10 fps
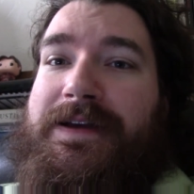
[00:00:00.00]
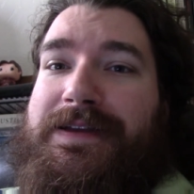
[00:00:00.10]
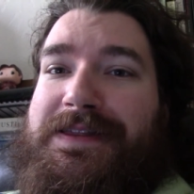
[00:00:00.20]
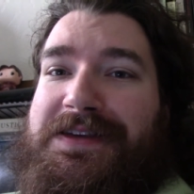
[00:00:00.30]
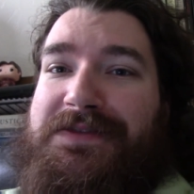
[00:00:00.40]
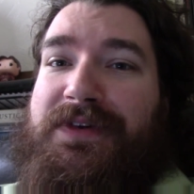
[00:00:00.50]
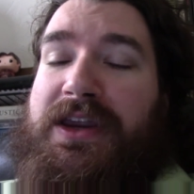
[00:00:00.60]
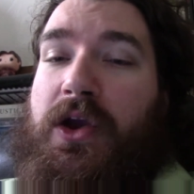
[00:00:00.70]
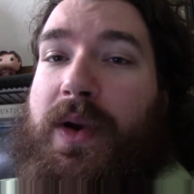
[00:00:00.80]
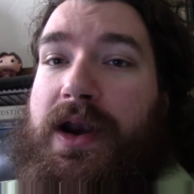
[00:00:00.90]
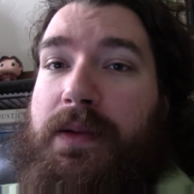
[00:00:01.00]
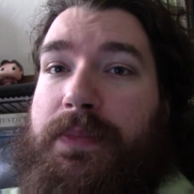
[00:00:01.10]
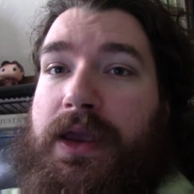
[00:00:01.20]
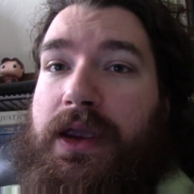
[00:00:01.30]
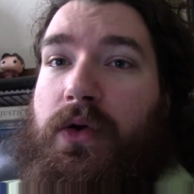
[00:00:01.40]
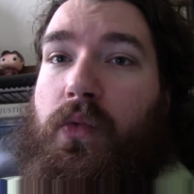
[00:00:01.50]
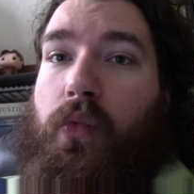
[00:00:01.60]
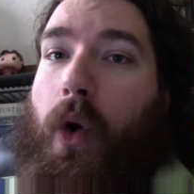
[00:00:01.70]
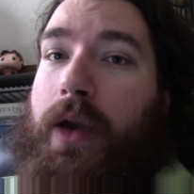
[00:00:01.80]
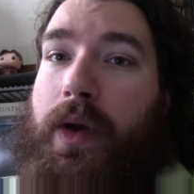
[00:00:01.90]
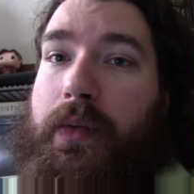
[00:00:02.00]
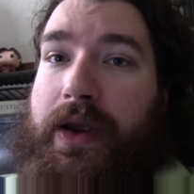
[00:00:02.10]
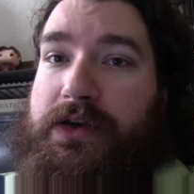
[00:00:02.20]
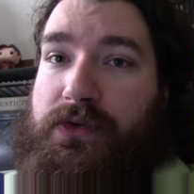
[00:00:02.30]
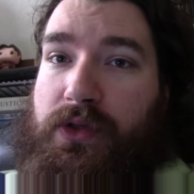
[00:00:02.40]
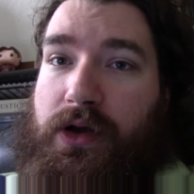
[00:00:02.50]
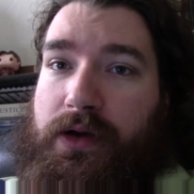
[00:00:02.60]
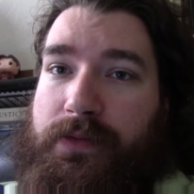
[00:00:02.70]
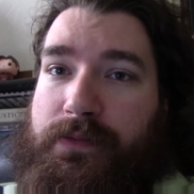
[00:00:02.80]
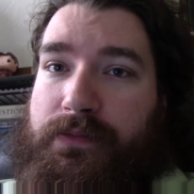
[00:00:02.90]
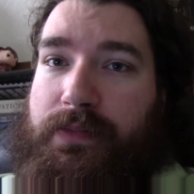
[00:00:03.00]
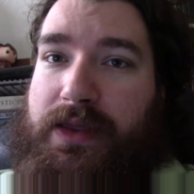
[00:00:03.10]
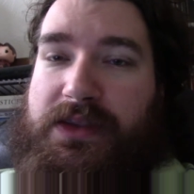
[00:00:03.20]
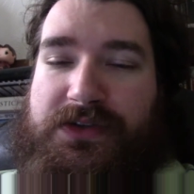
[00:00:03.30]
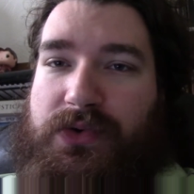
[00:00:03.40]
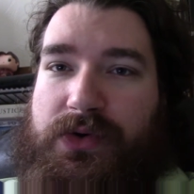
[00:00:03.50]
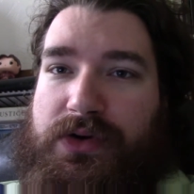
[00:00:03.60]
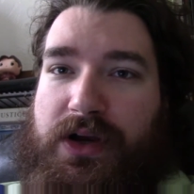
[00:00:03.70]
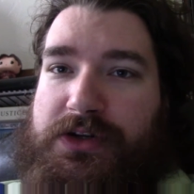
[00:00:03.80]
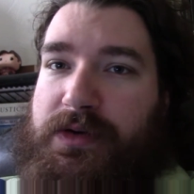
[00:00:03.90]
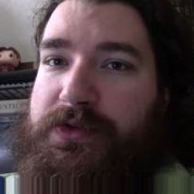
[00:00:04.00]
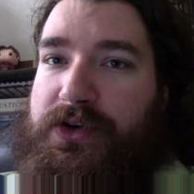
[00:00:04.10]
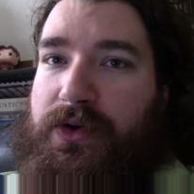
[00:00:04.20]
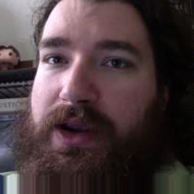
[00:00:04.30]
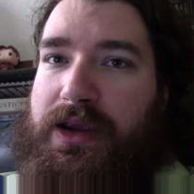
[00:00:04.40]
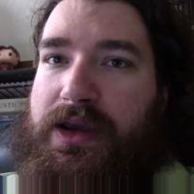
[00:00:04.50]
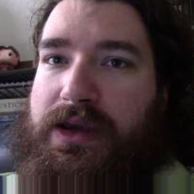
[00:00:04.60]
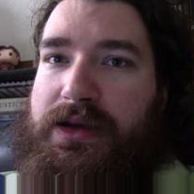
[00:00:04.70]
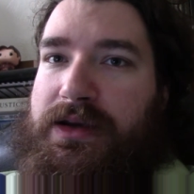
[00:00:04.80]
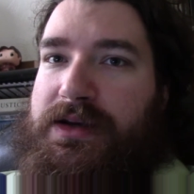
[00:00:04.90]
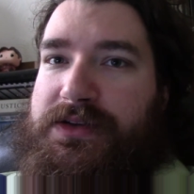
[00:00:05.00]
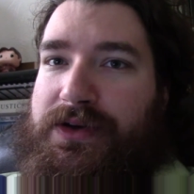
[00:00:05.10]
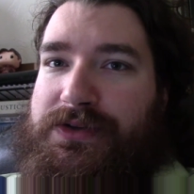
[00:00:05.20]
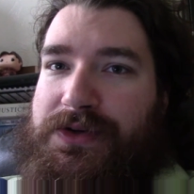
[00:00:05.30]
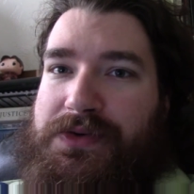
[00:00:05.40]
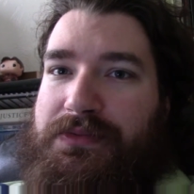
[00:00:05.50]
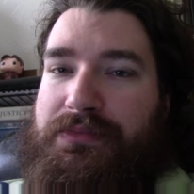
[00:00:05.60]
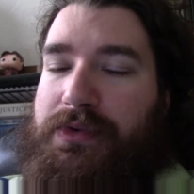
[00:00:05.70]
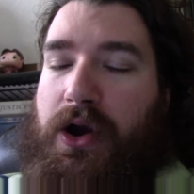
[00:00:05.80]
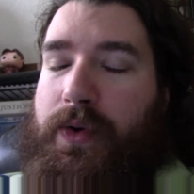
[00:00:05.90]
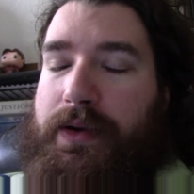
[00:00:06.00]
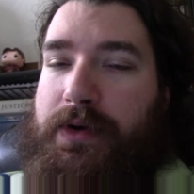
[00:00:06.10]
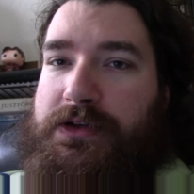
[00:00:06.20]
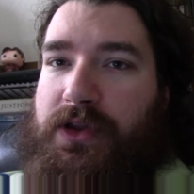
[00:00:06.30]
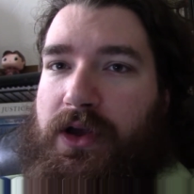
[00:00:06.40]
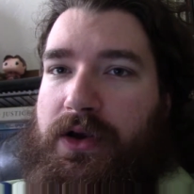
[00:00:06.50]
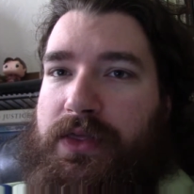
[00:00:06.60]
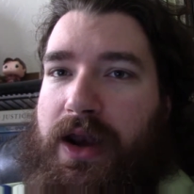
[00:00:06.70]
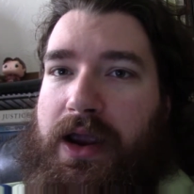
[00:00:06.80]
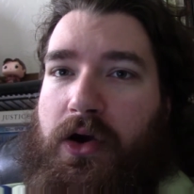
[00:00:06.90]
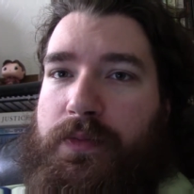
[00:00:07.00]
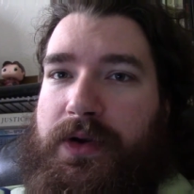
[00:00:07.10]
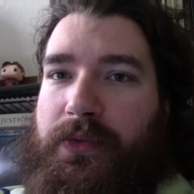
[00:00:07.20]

this video ended up being way too long, and this new introduction I'm shooting is also going much longer than I hoped it